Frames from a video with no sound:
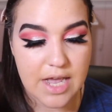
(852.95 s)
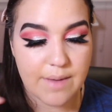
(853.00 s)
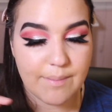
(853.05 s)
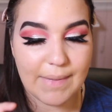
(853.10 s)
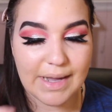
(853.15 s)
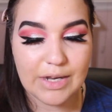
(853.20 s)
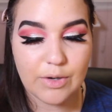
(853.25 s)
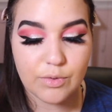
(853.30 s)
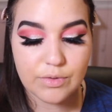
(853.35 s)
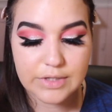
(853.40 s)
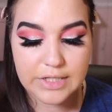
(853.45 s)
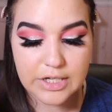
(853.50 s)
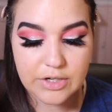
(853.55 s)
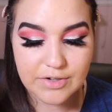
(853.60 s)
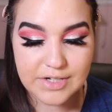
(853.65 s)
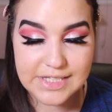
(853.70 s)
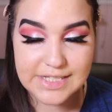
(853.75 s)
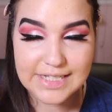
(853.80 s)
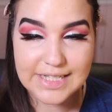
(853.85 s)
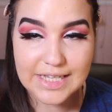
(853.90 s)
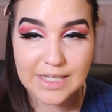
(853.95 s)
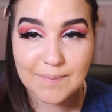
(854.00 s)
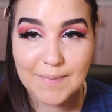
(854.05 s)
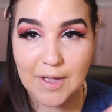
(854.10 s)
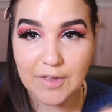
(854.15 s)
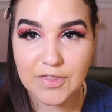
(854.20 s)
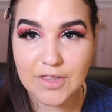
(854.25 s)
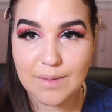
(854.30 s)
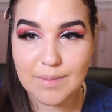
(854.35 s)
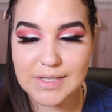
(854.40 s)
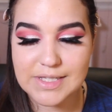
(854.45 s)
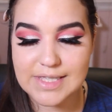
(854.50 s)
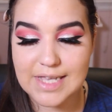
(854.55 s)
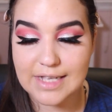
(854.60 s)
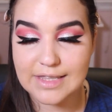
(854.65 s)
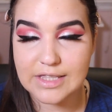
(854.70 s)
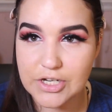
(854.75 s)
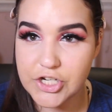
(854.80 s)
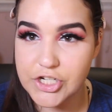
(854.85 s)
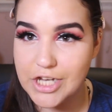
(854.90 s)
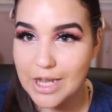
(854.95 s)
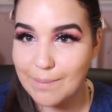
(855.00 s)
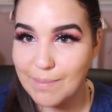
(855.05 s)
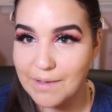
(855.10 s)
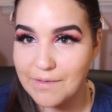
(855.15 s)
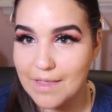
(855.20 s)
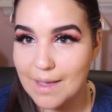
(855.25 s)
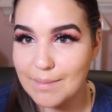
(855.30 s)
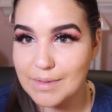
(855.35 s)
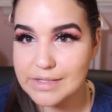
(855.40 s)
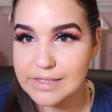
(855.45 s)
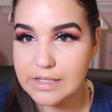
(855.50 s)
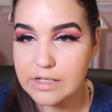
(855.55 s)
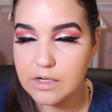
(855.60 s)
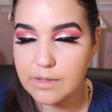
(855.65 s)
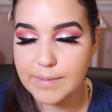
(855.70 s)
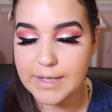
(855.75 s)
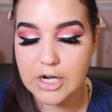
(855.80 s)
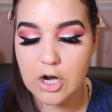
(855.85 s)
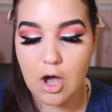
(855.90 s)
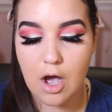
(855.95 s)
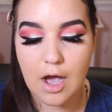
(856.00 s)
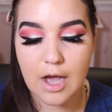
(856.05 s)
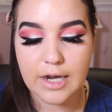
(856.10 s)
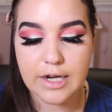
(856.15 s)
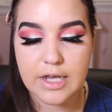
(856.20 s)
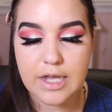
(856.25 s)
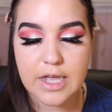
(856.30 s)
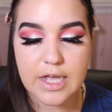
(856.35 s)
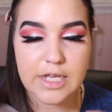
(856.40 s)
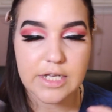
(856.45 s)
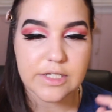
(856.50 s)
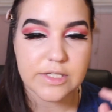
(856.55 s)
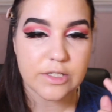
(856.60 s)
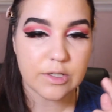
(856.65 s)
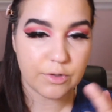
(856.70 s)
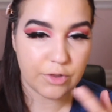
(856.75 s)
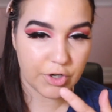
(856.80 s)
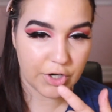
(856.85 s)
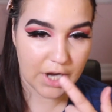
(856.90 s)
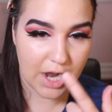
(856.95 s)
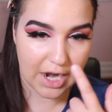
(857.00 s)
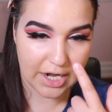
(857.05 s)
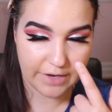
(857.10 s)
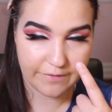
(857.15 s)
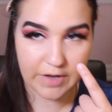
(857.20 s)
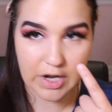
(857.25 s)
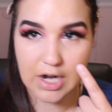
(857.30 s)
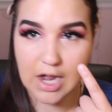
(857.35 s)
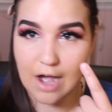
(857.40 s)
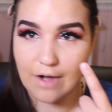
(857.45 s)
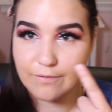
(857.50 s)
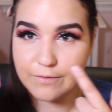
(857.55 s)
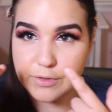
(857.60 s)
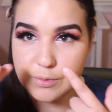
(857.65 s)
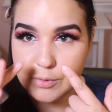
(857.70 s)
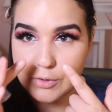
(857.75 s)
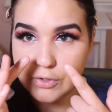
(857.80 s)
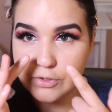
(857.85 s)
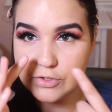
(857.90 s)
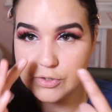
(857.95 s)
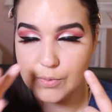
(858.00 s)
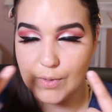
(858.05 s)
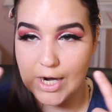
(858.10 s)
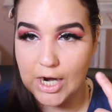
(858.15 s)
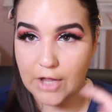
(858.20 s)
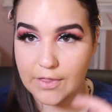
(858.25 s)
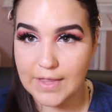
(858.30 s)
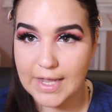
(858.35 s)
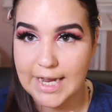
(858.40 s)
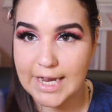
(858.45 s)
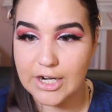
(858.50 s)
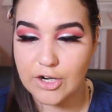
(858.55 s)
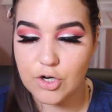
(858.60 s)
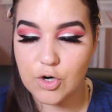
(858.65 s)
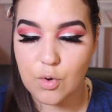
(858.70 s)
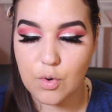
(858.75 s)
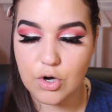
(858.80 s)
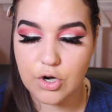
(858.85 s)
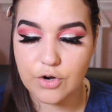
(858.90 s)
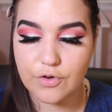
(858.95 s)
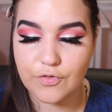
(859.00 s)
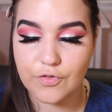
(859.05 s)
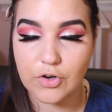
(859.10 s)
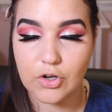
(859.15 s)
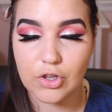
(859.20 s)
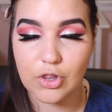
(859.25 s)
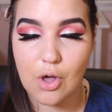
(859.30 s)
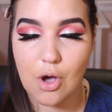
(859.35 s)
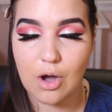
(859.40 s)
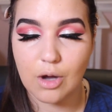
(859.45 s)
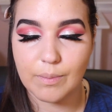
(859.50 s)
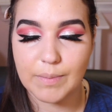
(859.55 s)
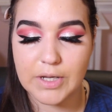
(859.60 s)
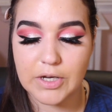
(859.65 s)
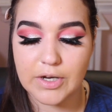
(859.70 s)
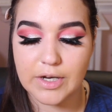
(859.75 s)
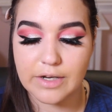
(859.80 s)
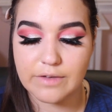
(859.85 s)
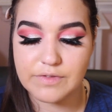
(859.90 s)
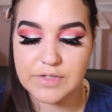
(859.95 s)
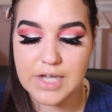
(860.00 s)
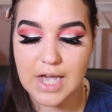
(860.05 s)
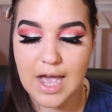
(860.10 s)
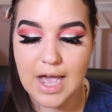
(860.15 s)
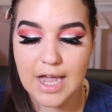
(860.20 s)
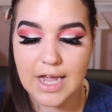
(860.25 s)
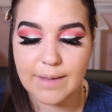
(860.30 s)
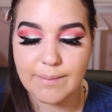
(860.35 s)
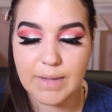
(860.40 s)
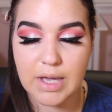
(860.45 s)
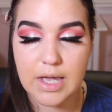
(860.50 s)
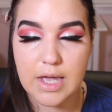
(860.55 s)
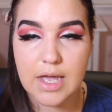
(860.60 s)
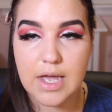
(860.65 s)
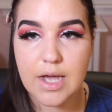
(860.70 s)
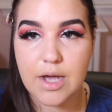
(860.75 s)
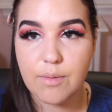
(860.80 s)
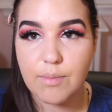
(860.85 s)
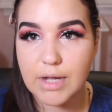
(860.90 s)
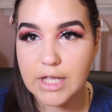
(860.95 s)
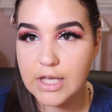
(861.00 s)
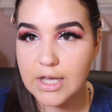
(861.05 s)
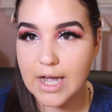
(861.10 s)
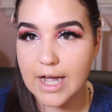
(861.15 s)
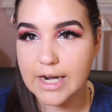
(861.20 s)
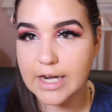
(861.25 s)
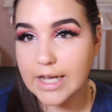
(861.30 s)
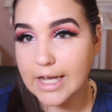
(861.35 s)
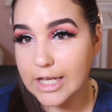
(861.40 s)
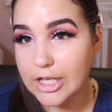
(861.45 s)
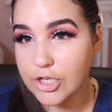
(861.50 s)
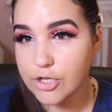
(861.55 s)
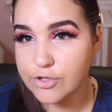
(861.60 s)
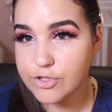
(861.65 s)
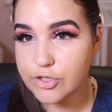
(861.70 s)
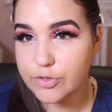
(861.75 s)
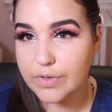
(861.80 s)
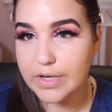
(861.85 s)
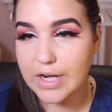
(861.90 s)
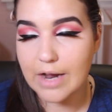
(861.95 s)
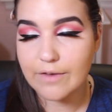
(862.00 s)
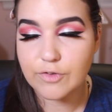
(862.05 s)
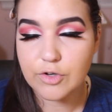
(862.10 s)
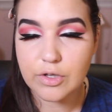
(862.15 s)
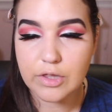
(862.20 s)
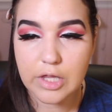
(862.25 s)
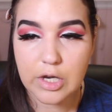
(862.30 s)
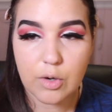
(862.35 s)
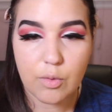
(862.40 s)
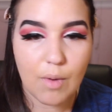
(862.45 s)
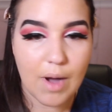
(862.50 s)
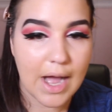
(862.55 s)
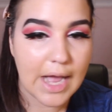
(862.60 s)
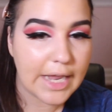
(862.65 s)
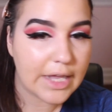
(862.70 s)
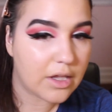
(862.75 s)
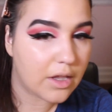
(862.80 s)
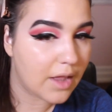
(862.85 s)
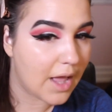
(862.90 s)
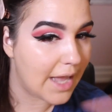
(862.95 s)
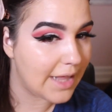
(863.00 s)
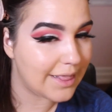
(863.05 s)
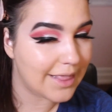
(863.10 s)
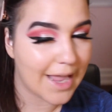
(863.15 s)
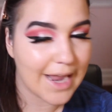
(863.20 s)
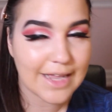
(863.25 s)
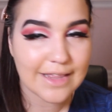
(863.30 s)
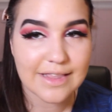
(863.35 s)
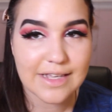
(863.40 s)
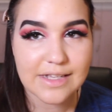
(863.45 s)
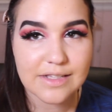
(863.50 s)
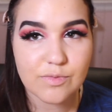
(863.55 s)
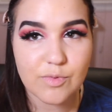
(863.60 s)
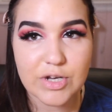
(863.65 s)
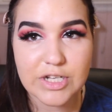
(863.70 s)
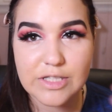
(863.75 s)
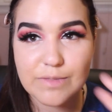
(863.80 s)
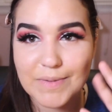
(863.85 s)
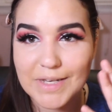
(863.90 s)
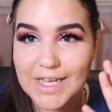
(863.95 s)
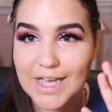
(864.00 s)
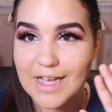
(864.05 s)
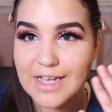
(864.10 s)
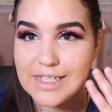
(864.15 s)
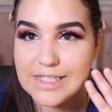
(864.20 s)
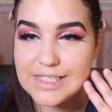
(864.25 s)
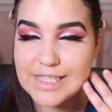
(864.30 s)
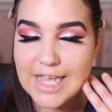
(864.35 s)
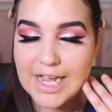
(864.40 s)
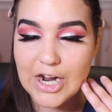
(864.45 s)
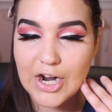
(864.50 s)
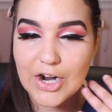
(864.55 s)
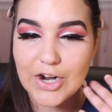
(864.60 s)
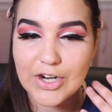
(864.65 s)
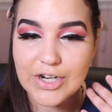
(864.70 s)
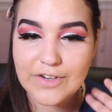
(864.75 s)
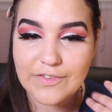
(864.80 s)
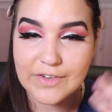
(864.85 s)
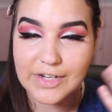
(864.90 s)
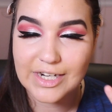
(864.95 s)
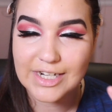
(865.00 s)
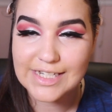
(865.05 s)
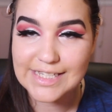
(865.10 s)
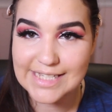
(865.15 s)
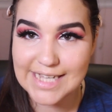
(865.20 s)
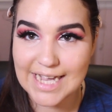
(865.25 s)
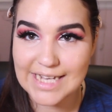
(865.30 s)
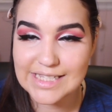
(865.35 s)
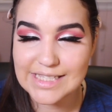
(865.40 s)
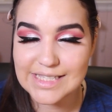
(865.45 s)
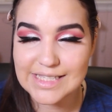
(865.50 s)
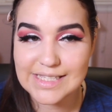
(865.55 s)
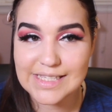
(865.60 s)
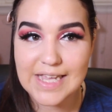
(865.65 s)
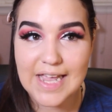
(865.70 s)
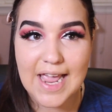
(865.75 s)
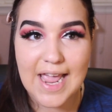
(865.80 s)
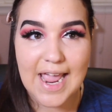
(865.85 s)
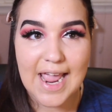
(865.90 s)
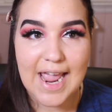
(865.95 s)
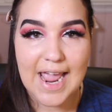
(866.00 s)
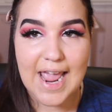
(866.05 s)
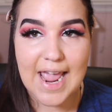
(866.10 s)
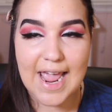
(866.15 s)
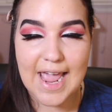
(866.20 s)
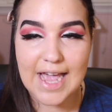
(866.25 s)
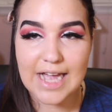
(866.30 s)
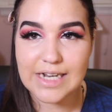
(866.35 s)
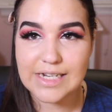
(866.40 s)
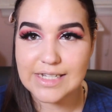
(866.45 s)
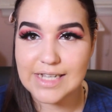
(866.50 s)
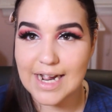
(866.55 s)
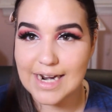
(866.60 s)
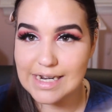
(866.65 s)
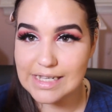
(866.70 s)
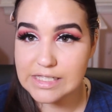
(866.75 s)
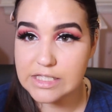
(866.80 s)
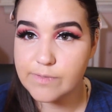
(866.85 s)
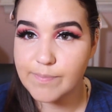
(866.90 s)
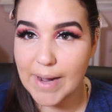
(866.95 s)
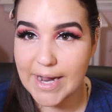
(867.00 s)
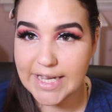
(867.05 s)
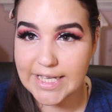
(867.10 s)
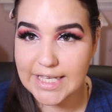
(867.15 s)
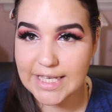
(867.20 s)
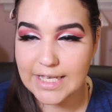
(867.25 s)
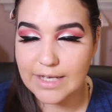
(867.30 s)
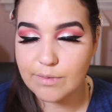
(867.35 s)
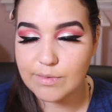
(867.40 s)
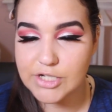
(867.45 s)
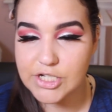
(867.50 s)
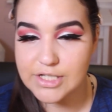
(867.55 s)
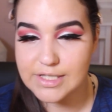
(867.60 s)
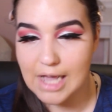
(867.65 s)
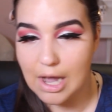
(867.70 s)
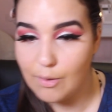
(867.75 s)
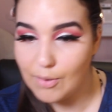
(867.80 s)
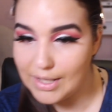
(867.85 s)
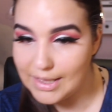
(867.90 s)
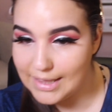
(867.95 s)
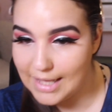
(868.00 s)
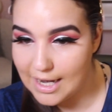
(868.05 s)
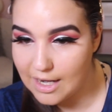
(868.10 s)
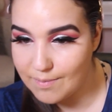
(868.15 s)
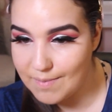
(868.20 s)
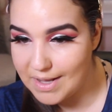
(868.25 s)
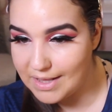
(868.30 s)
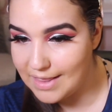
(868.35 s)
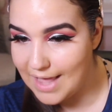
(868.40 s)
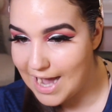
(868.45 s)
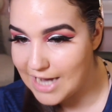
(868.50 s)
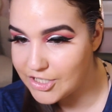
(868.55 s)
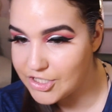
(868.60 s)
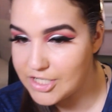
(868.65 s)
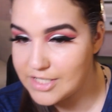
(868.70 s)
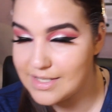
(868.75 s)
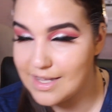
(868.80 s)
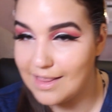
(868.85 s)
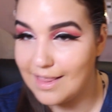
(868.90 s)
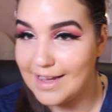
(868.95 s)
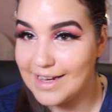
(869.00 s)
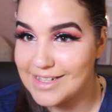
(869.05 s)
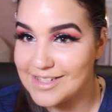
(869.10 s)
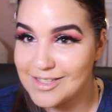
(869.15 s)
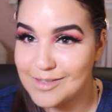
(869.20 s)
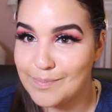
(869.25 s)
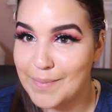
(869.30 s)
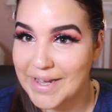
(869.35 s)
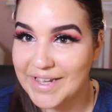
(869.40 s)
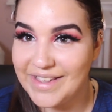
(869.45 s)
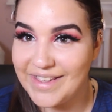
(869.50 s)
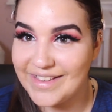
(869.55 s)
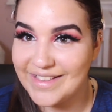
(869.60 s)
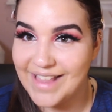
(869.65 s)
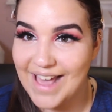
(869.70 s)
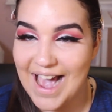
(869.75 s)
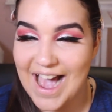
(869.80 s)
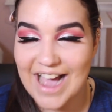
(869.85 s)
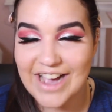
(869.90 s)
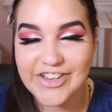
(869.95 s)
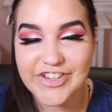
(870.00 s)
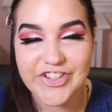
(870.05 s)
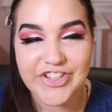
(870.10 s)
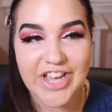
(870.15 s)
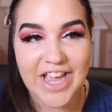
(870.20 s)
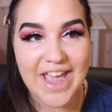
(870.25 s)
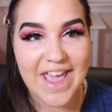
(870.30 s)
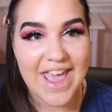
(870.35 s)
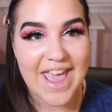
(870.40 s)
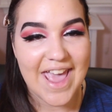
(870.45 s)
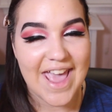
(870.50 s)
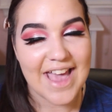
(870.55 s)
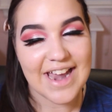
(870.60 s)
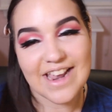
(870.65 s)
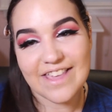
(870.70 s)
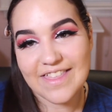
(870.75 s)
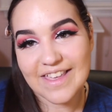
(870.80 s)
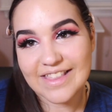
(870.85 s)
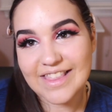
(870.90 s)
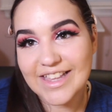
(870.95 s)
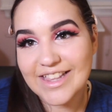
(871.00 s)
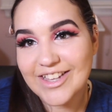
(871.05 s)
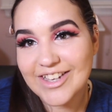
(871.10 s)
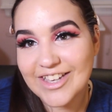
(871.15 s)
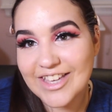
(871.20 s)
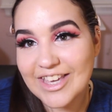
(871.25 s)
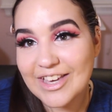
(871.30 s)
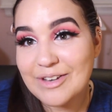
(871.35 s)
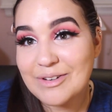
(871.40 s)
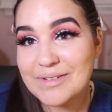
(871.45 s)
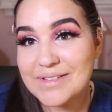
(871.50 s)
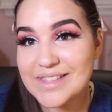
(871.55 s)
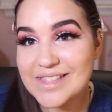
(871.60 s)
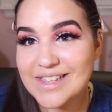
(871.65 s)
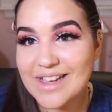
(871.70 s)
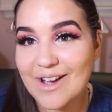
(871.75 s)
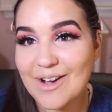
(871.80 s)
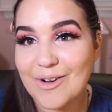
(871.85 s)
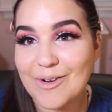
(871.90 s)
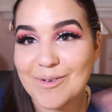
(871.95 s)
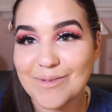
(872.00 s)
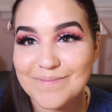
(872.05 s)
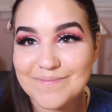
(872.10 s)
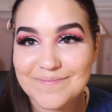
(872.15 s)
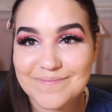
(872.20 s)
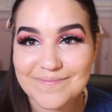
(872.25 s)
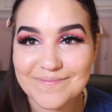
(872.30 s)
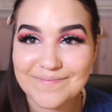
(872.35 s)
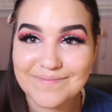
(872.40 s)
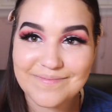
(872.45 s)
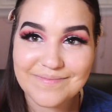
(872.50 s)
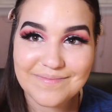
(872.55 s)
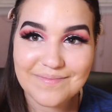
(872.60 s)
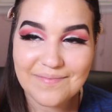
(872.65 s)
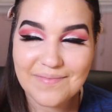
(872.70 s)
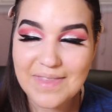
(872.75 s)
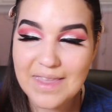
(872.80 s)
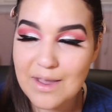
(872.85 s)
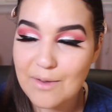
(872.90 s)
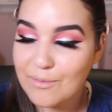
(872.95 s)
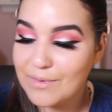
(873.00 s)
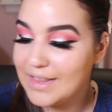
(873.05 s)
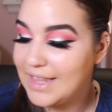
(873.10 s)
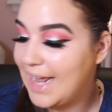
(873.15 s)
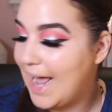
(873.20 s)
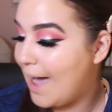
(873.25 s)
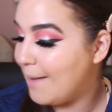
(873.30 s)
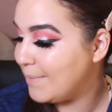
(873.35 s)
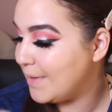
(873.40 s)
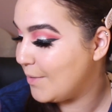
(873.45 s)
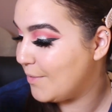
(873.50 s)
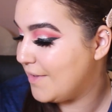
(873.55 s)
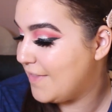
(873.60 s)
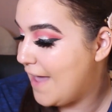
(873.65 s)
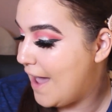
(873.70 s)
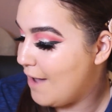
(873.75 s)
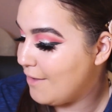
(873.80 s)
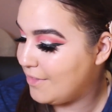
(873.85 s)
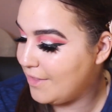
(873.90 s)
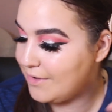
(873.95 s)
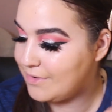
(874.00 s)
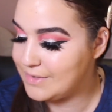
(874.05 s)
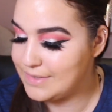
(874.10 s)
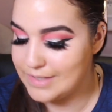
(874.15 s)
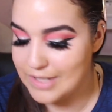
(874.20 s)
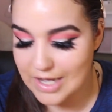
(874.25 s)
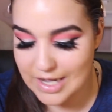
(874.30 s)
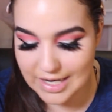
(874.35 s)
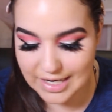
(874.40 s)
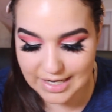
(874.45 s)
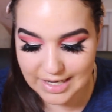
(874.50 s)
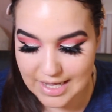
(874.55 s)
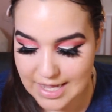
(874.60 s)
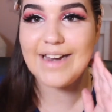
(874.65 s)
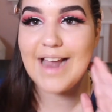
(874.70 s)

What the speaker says: My only critique about them is that the shape of them is a little bit odd, so they're kind of uncomfortable to wear on the inner corner for a long period of time, but you kind of get used to it after a little while. I like these ones because they are very dense and kind of spiky, which is how I like my lashes. I like a spiky lash, and I think they look cute, so Really happy with how those look.